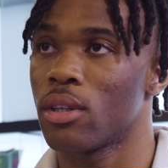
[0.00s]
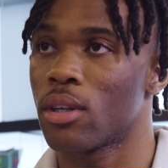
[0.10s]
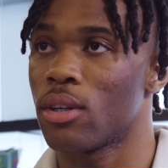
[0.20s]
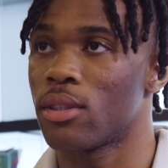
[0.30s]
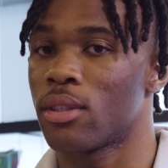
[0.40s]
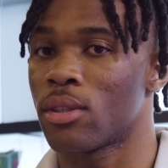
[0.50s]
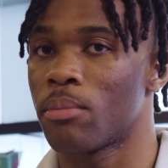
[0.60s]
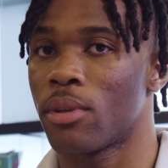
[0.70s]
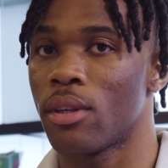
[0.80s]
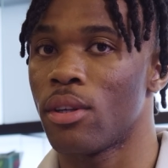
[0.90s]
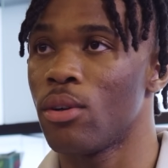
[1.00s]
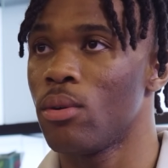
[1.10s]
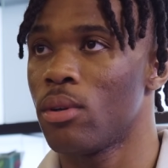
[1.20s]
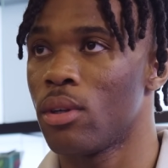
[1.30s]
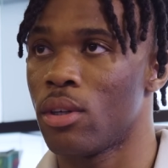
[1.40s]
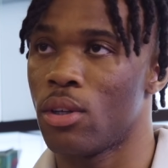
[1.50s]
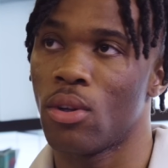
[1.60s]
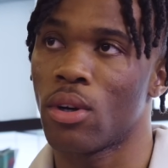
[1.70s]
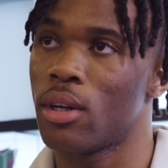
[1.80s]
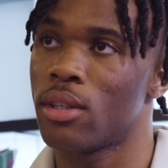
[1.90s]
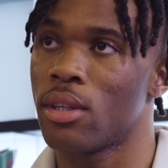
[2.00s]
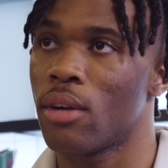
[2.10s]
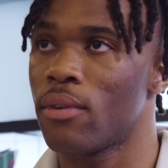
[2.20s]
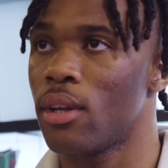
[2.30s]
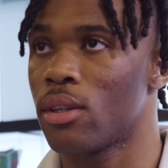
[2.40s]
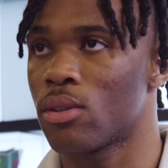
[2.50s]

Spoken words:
because it's something new you don't really see every day,